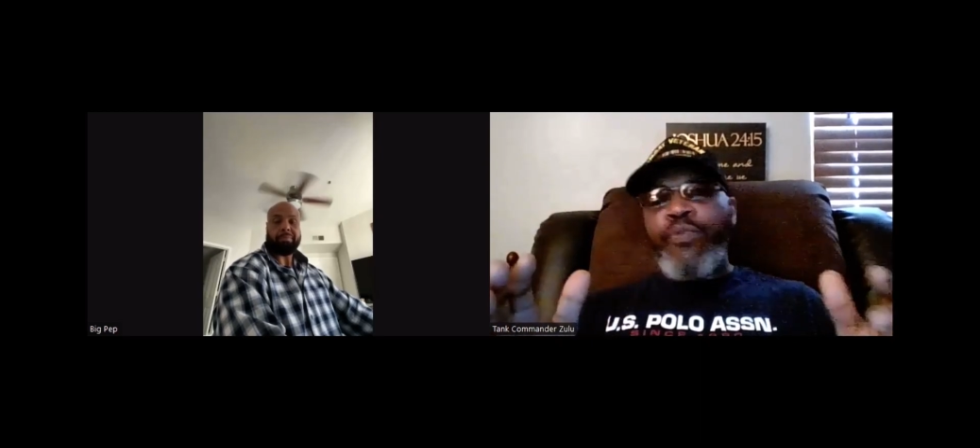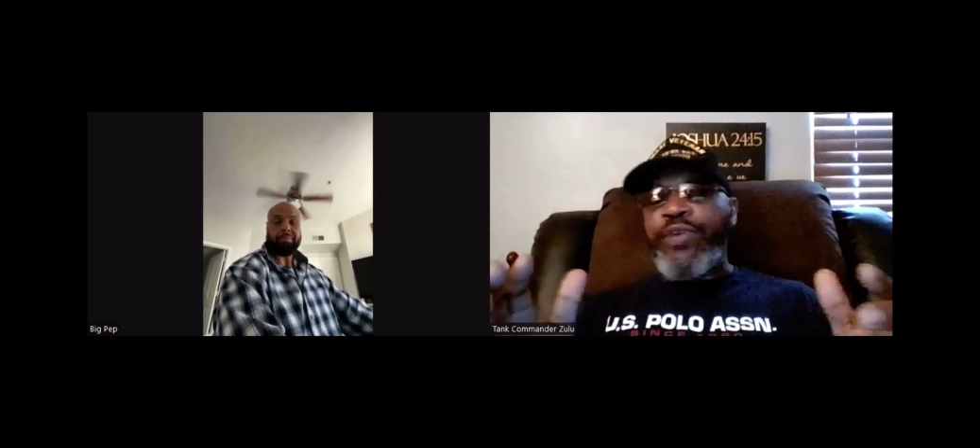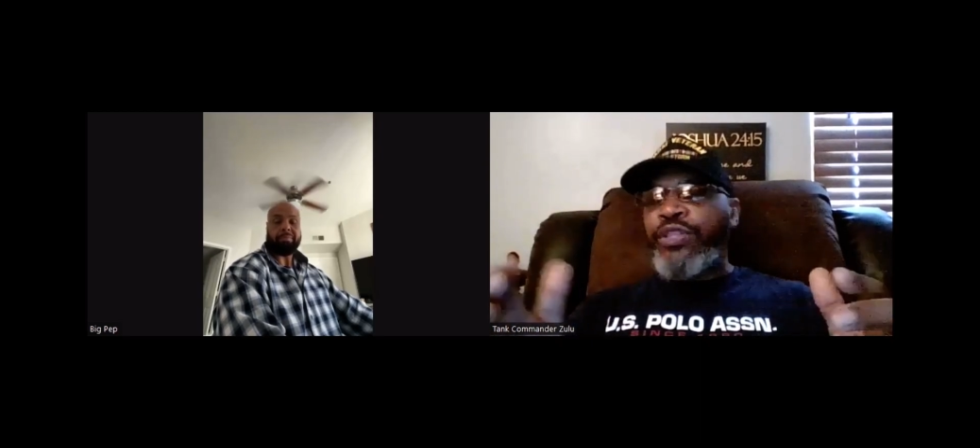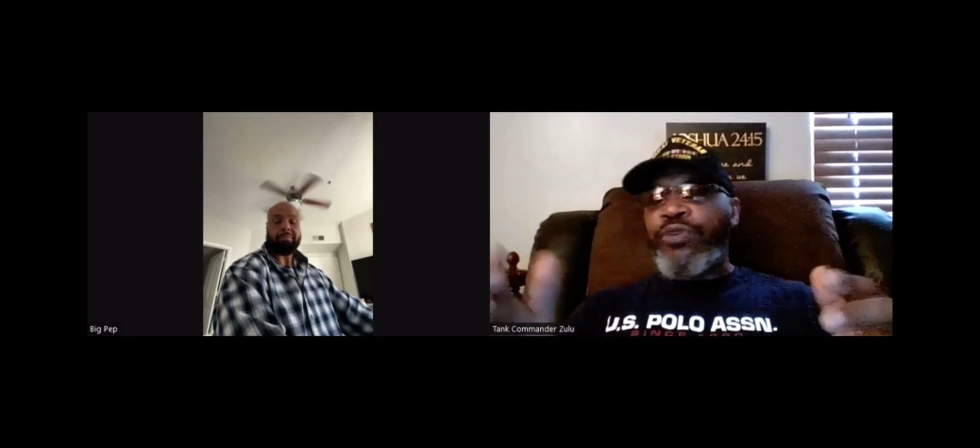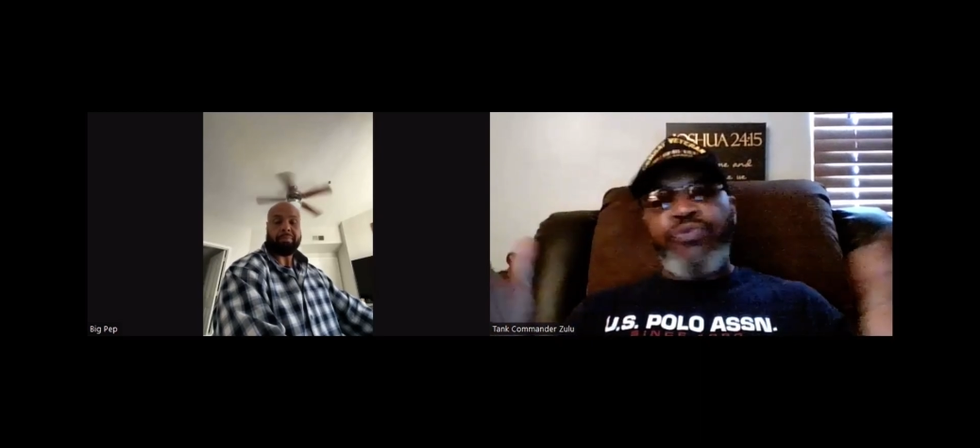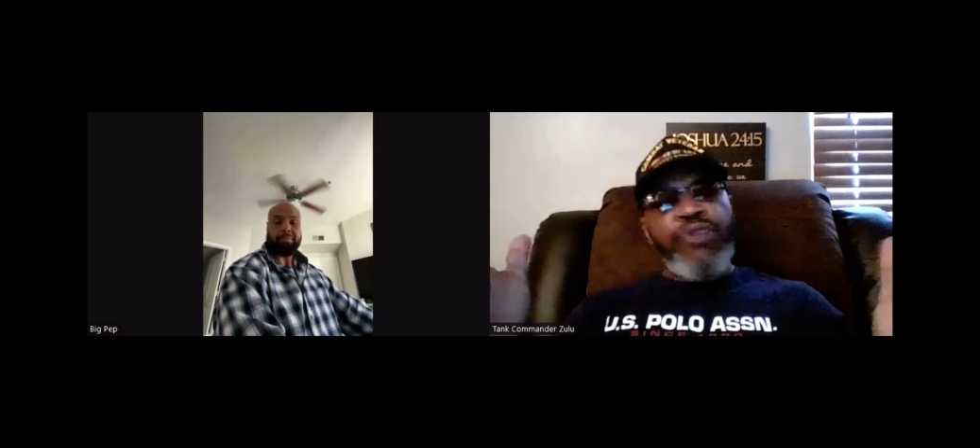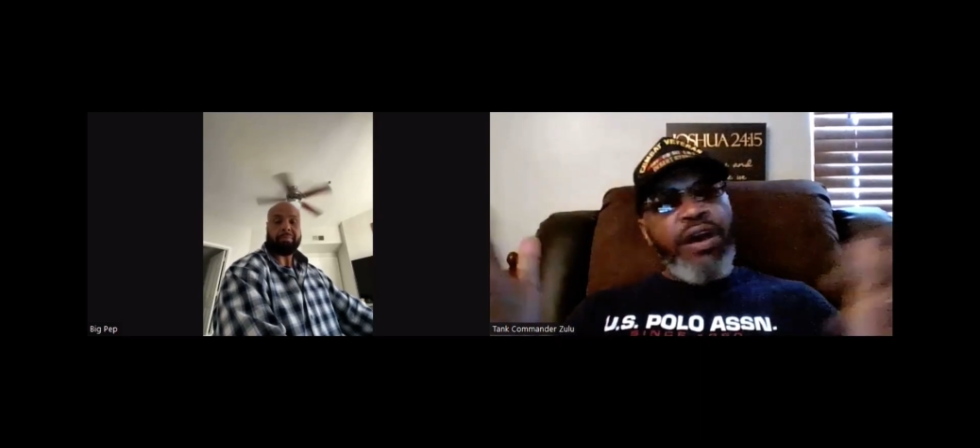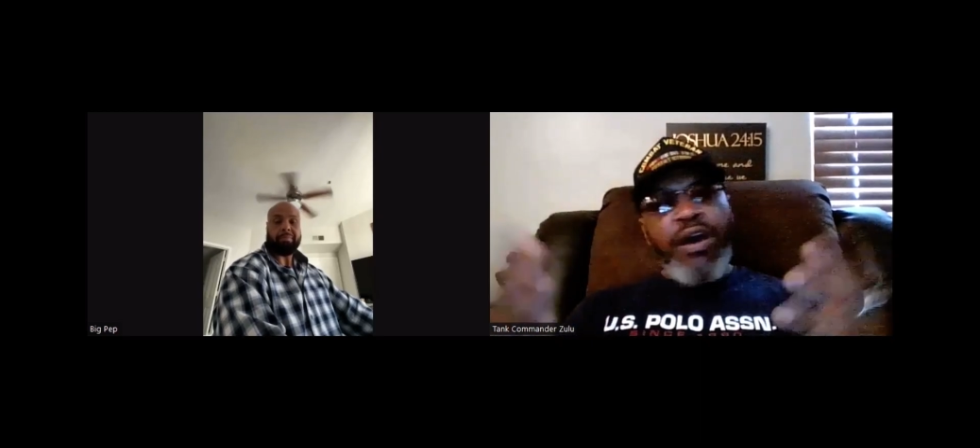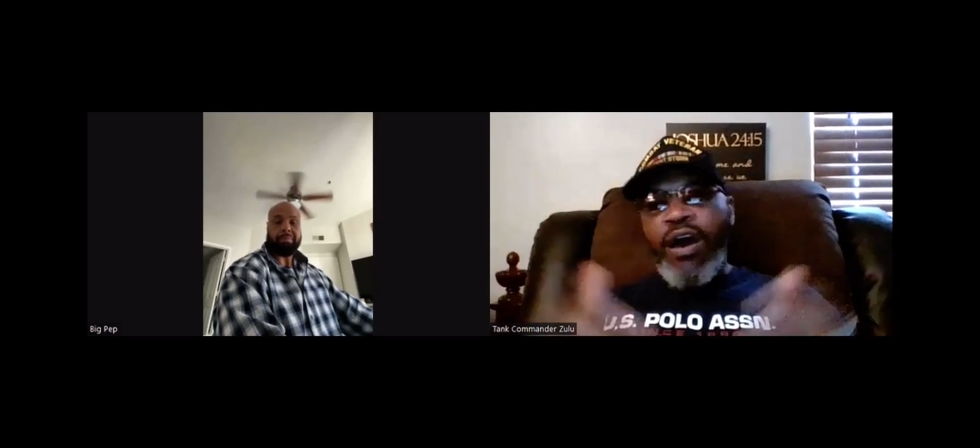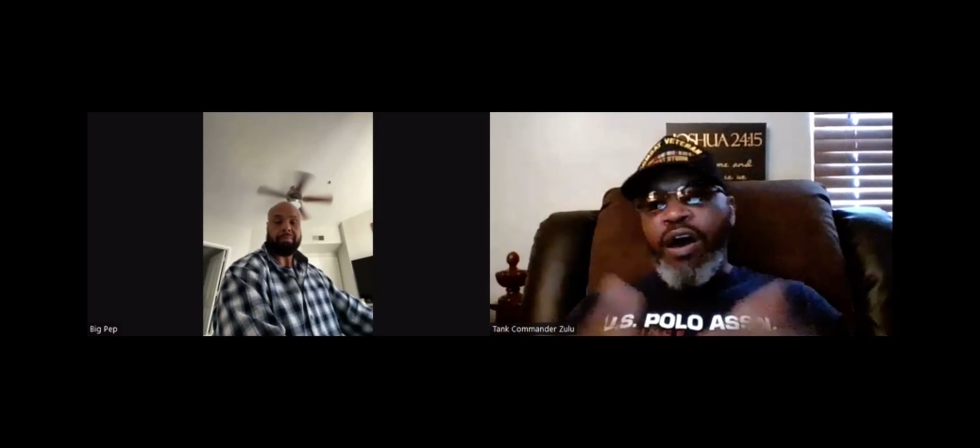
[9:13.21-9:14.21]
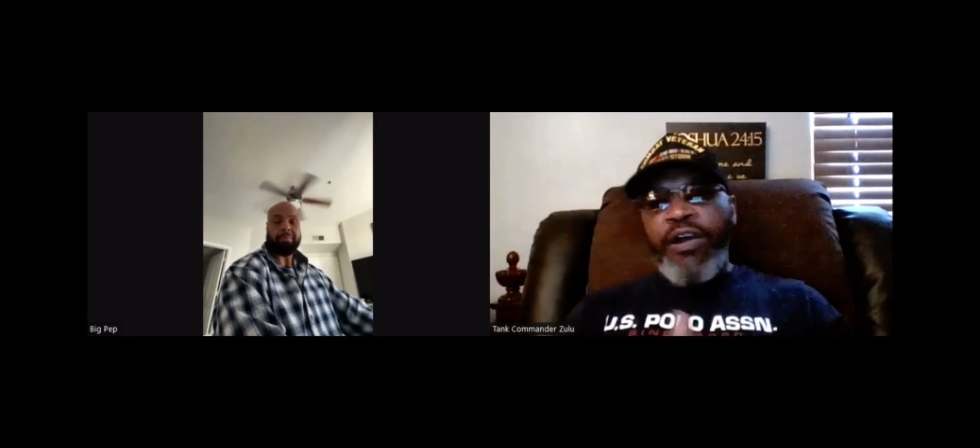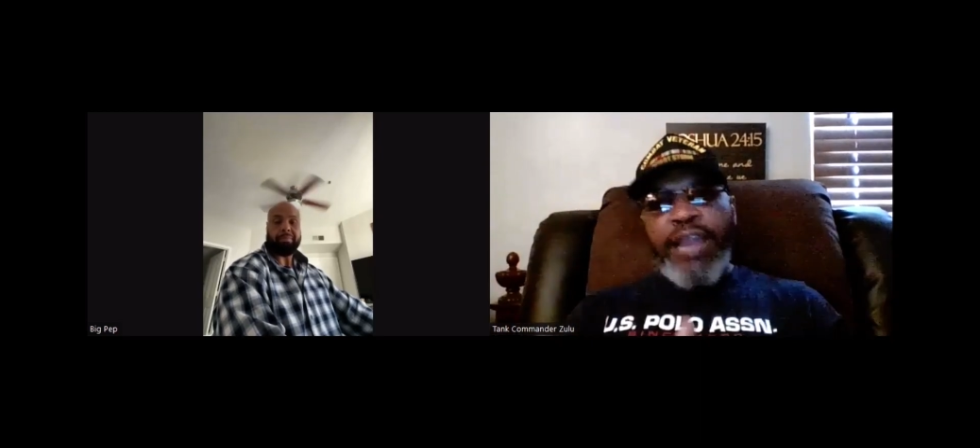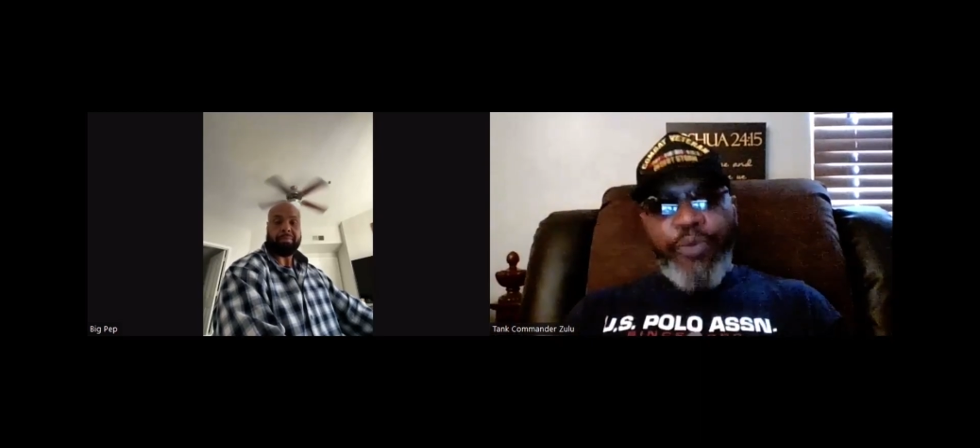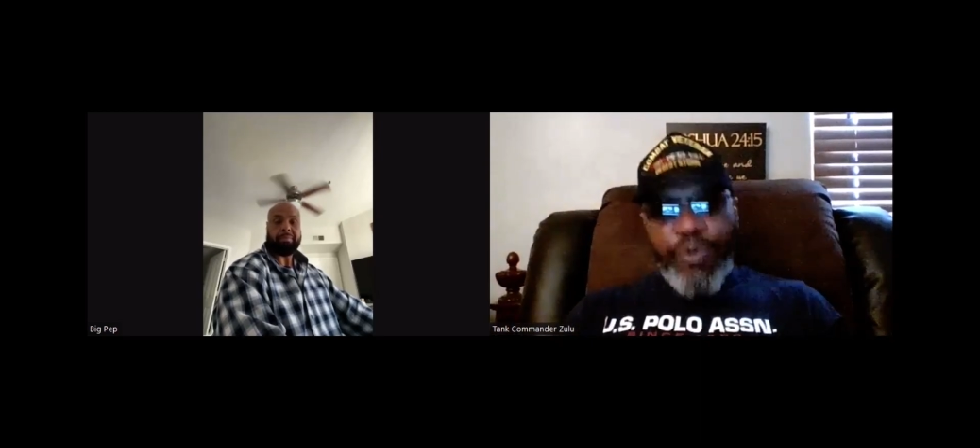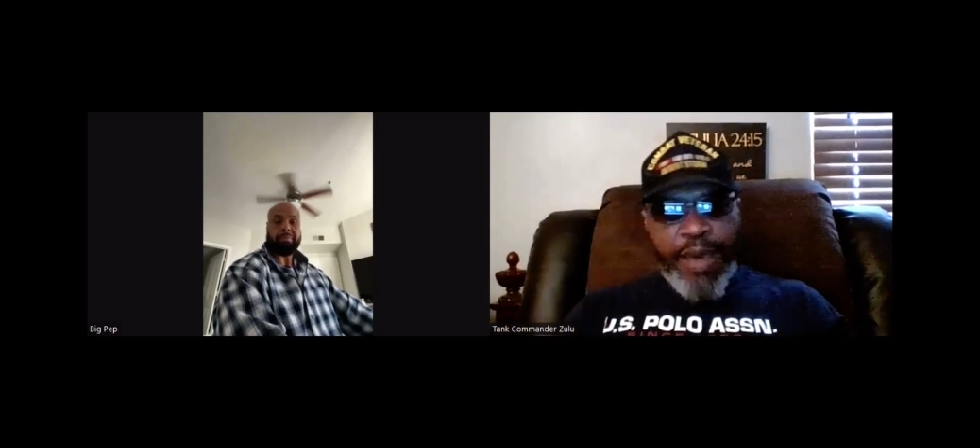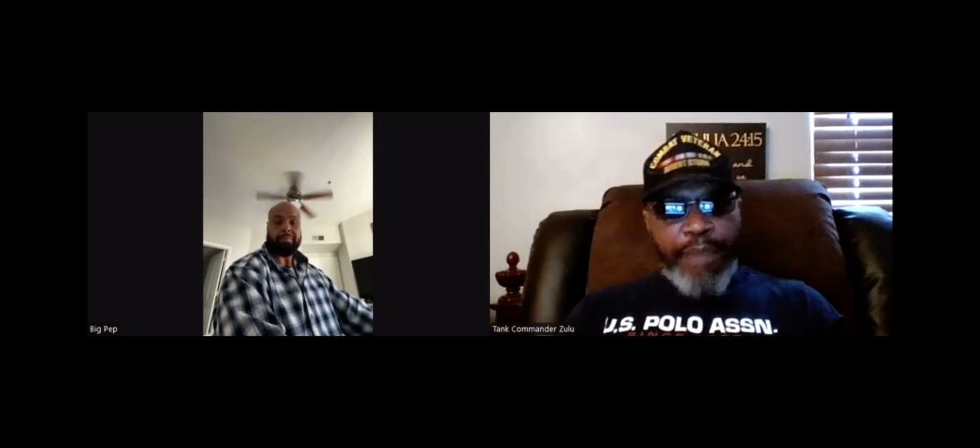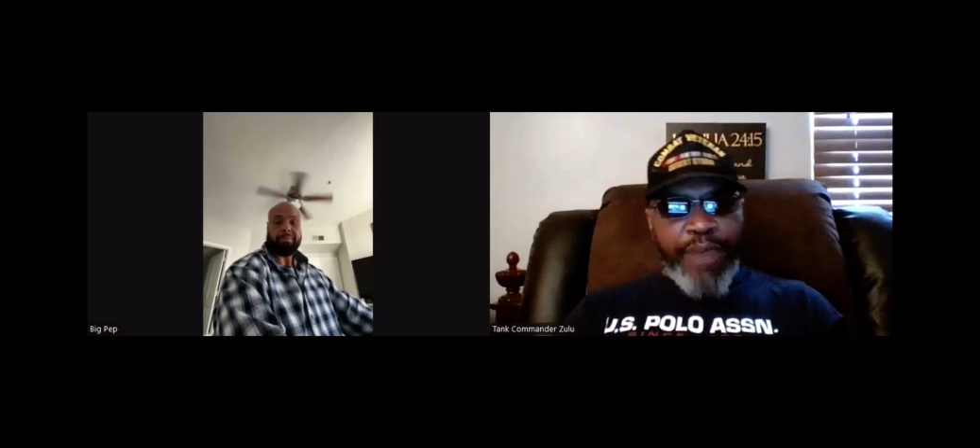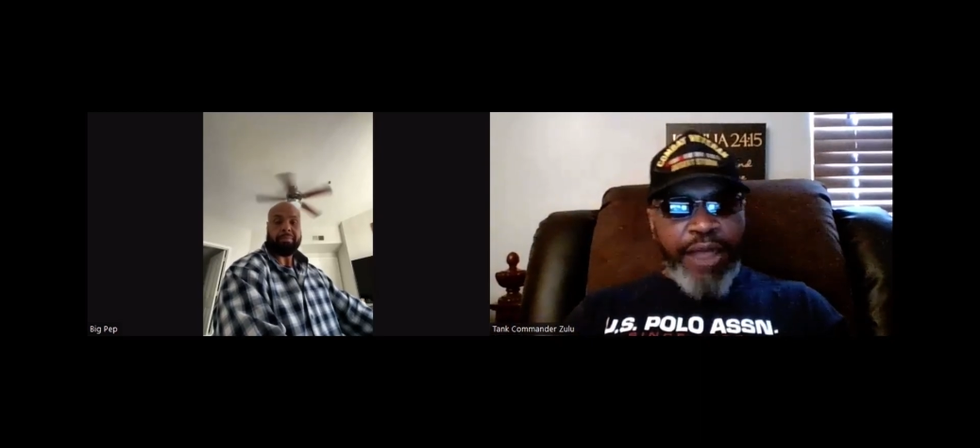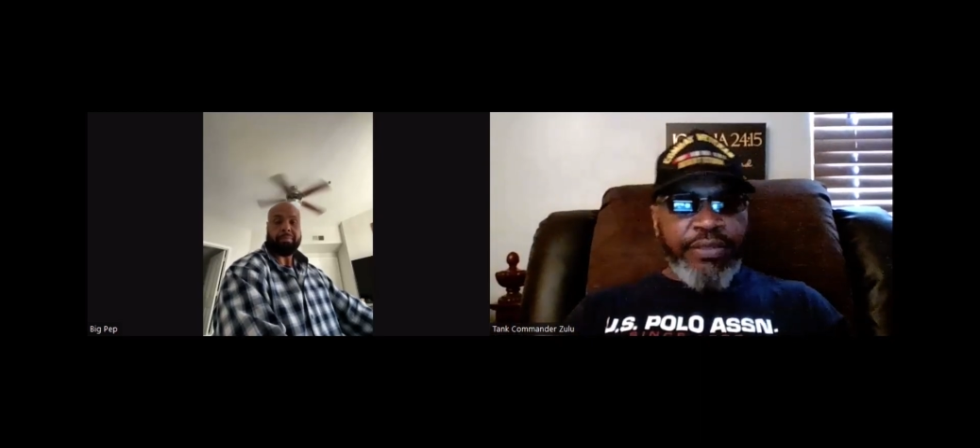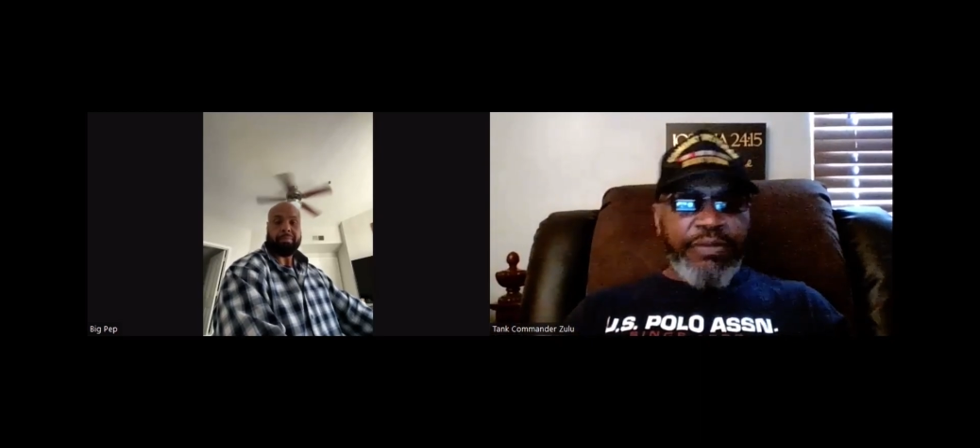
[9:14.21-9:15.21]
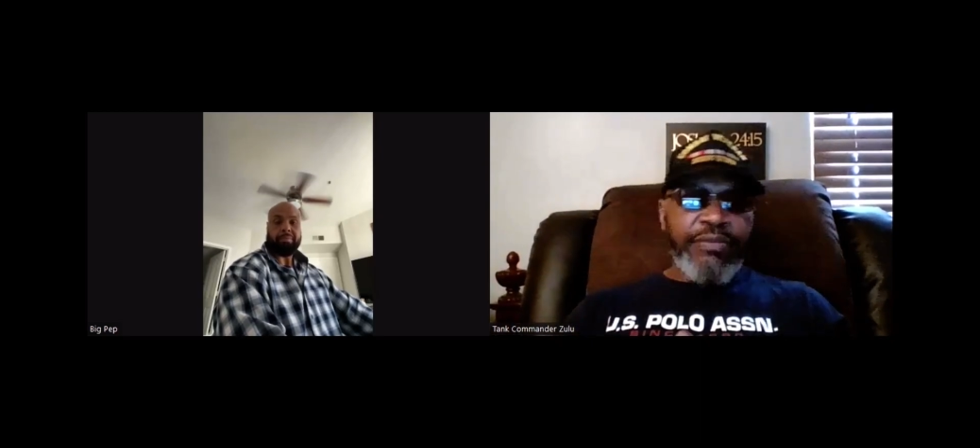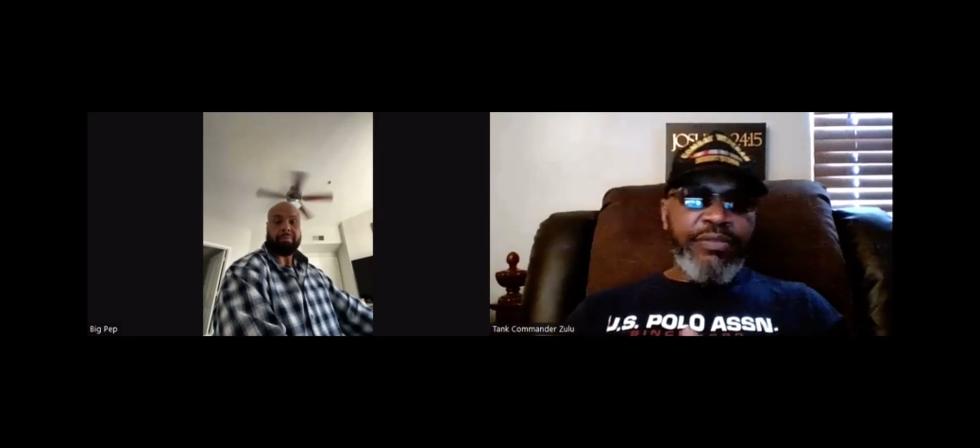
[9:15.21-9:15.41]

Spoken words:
went through all that with my brother,